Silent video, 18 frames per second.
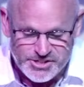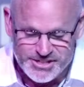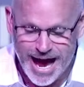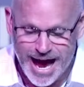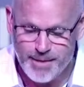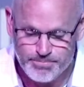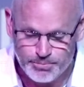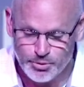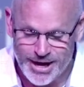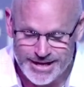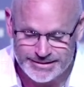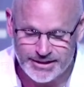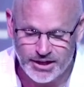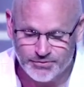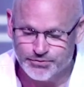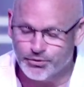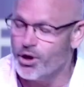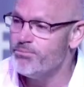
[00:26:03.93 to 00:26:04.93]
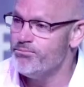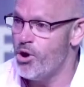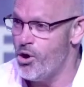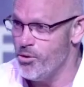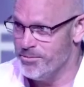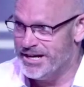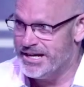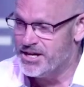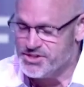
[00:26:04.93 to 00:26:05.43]
me stop right there for a
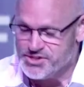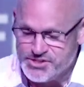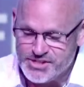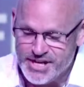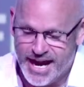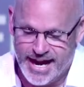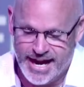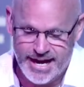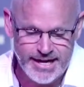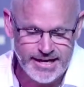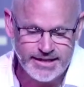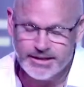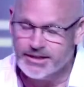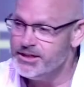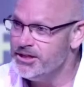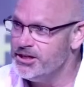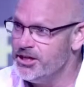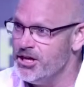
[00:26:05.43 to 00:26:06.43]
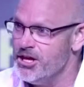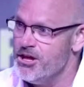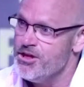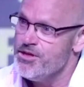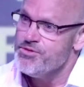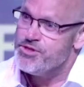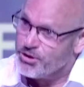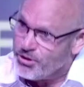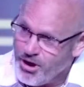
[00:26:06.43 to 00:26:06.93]
moment and say
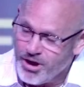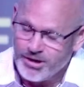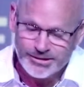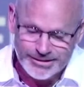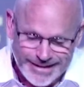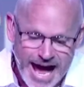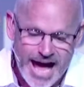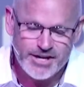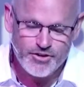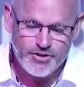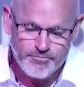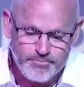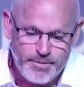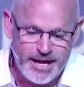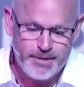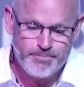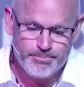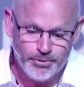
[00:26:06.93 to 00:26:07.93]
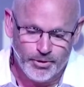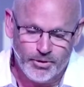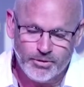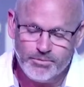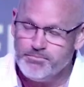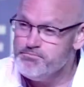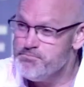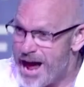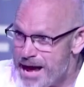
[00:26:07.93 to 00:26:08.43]
there are a lot of
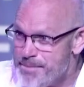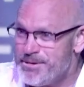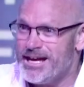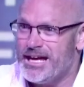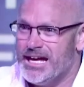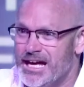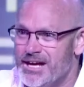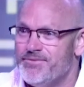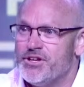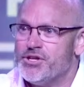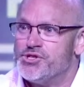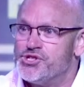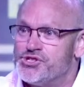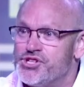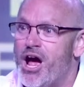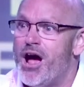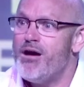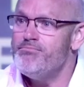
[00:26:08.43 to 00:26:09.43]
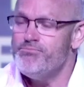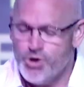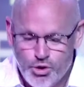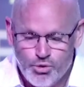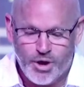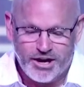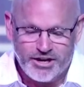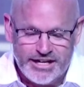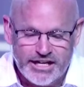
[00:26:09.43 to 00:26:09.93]
people, maybe even some
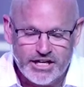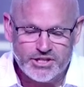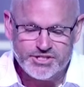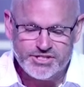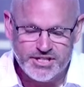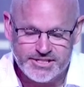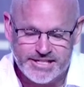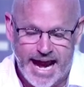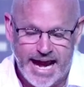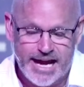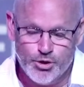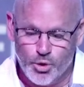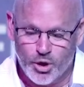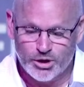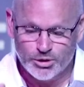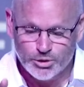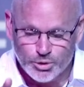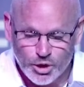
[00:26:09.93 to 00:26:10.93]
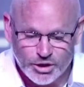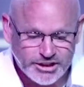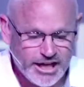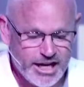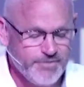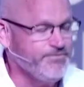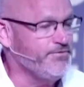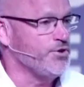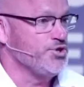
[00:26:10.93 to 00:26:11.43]
who are here today, who are
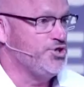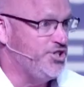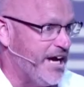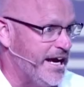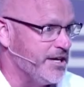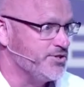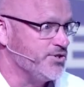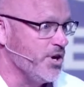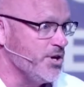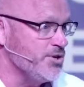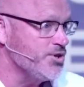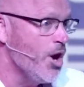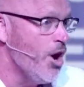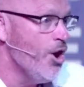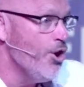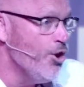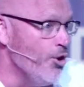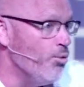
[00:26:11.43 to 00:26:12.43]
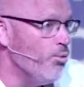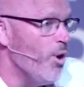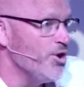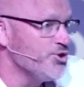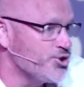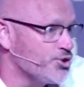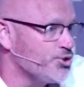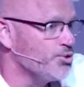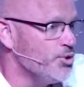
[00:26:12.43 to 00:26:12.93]
looking for Jesus who
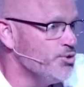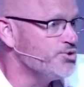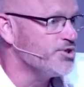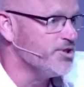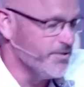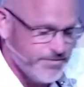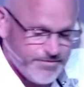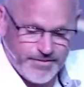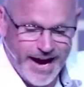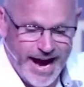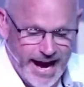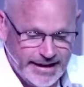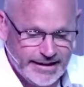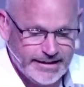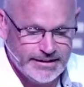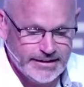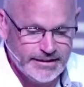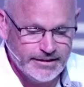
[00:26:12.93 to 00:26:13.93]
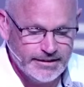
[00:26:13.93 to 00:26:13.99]
was crucified.